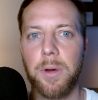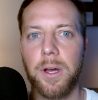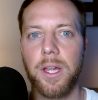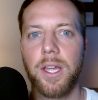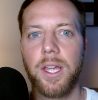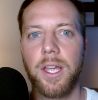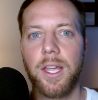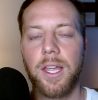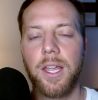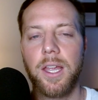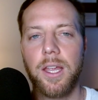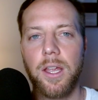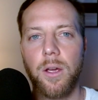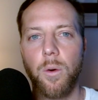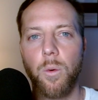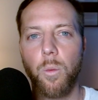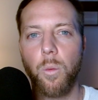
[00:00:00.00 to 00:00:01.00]
But
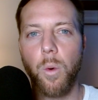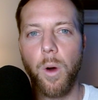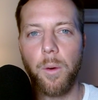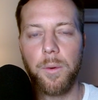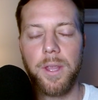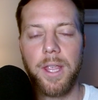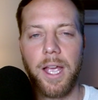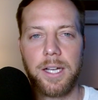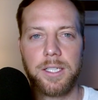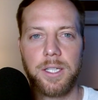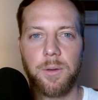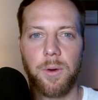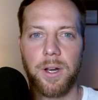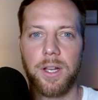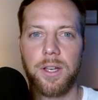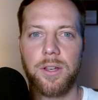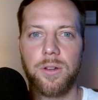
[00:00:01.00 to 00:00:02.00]
what we actually want to